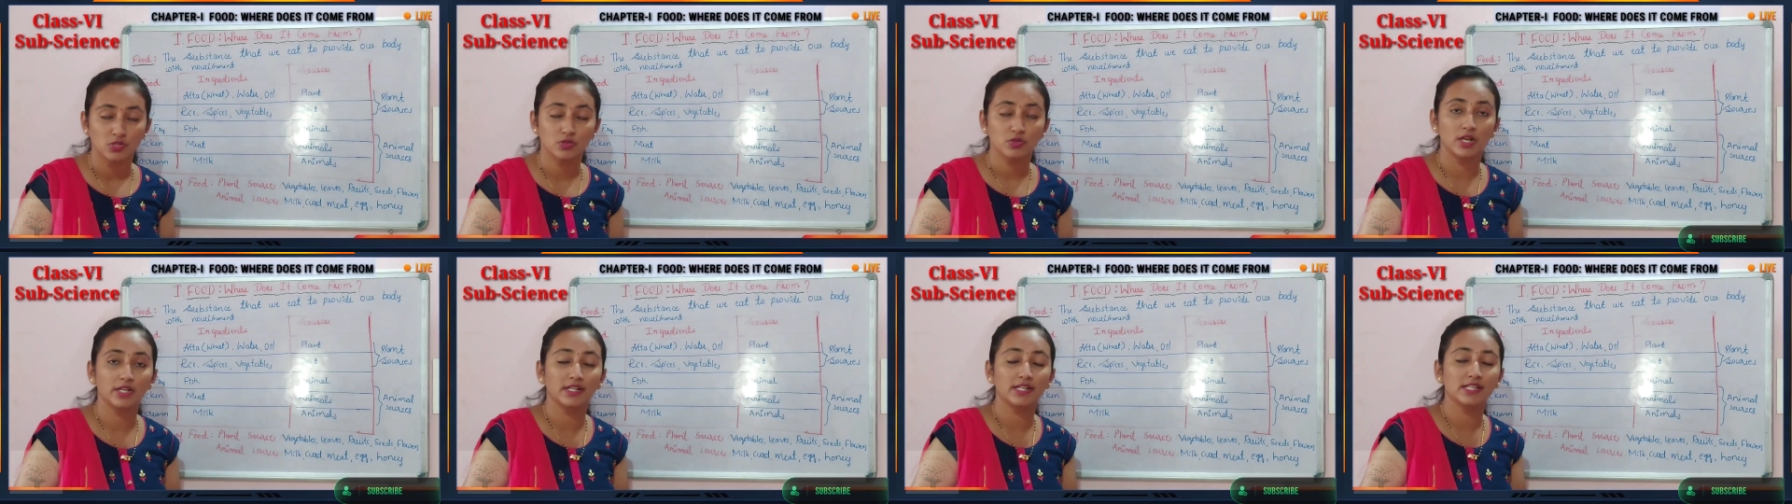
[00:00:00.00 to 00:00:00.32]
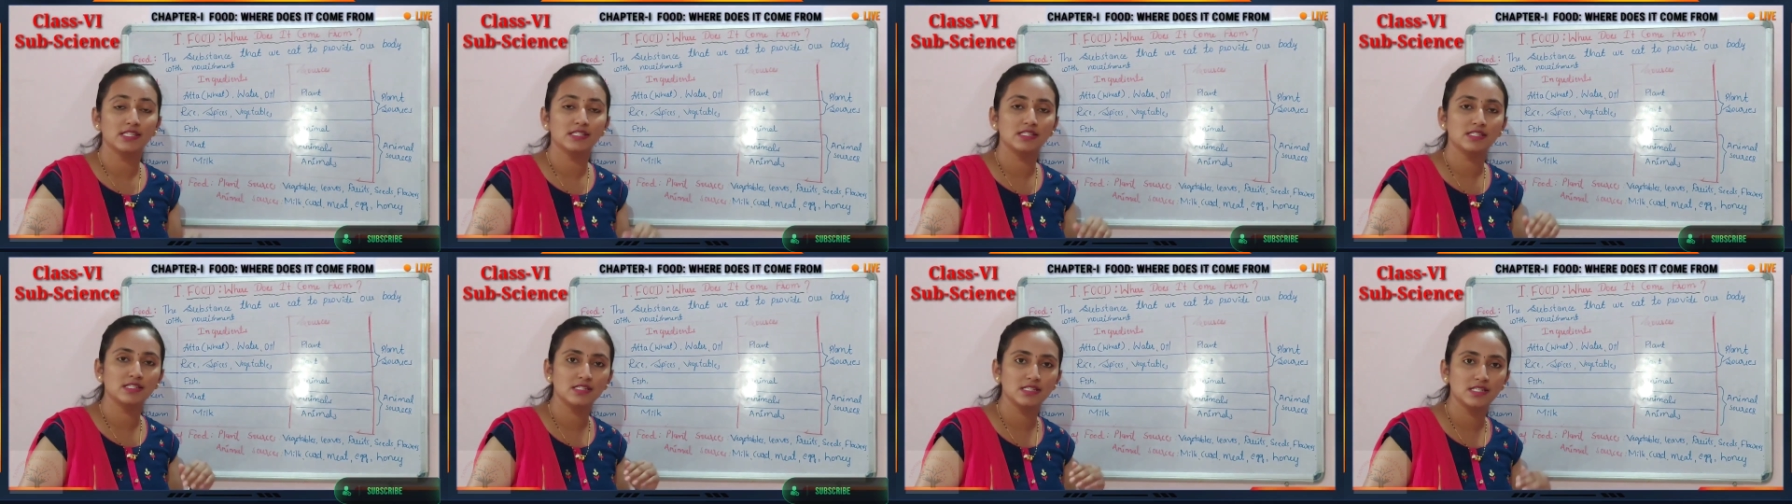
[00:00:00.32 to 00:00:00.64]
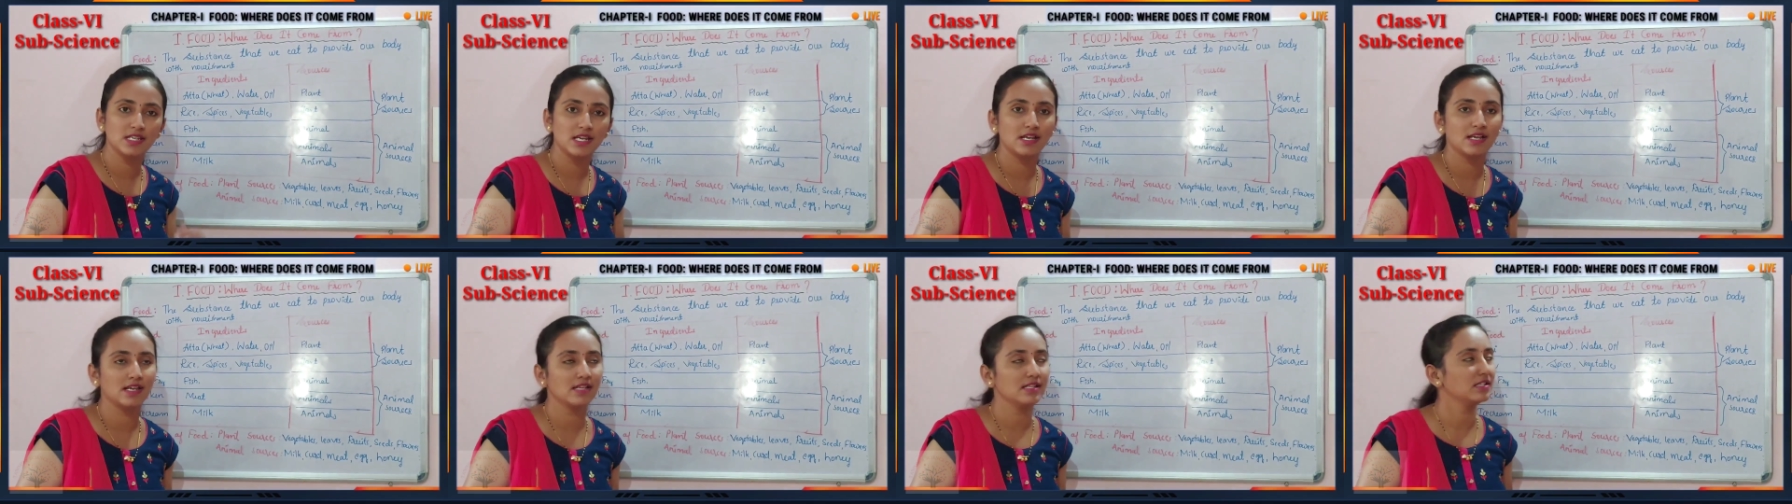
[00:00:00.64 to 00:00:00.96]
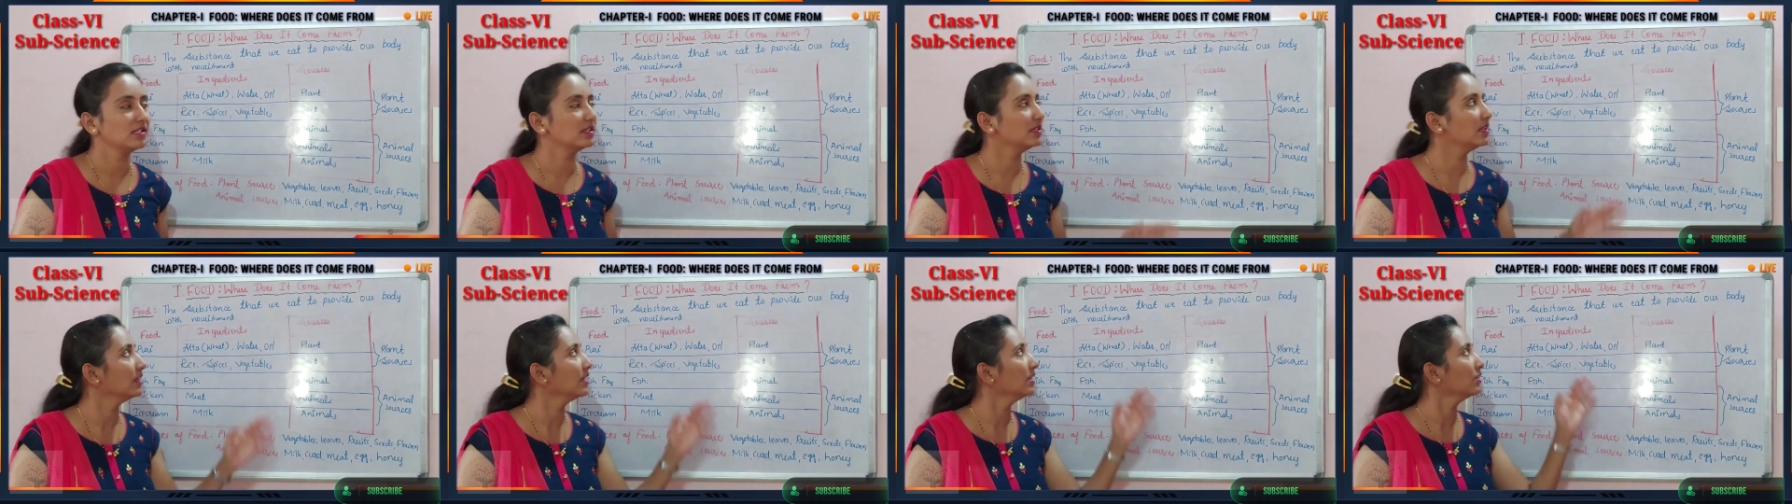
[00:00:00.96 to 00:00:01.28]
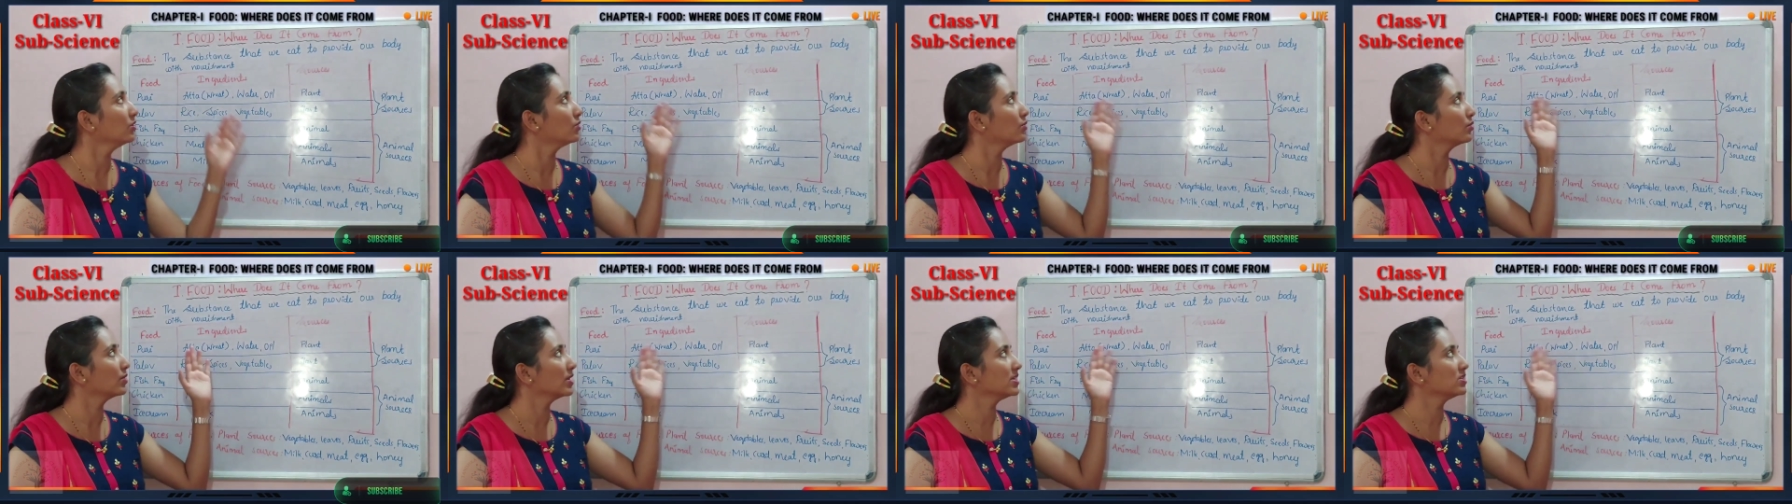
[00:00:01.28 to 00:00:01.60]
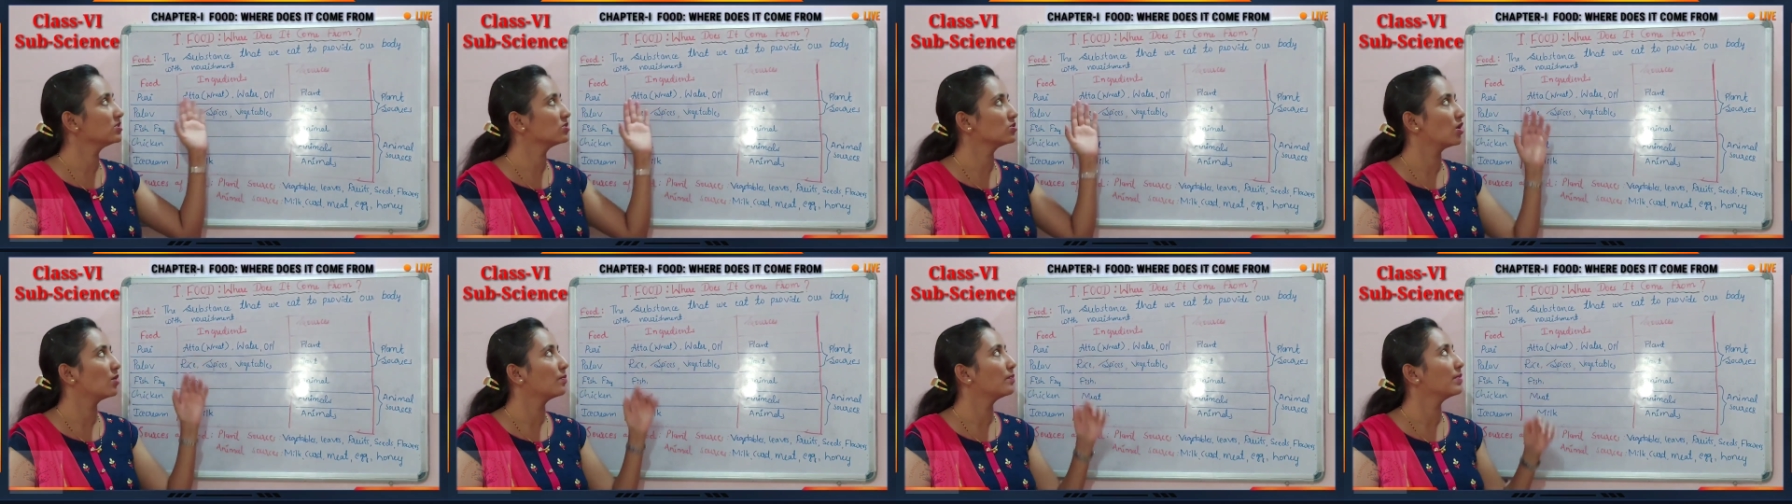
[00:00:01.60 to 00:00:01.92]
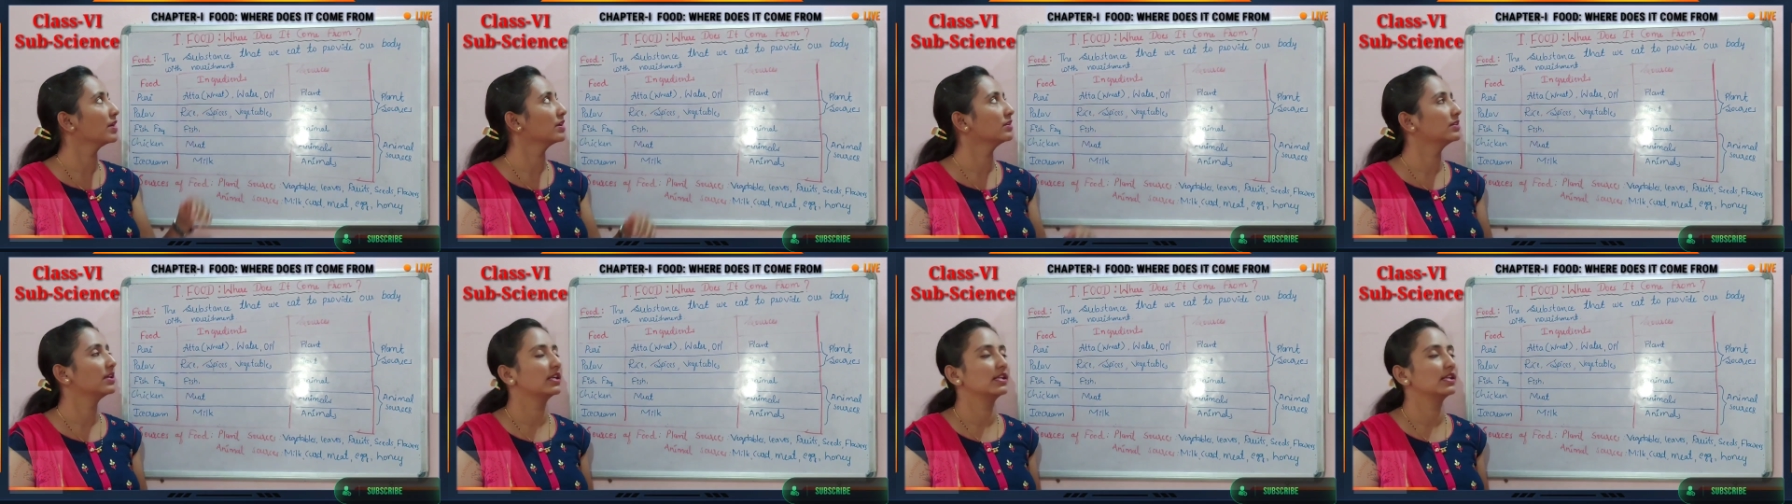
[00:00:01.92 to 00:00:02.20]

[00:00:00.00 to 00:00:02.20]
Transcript: So let us start the today's topic,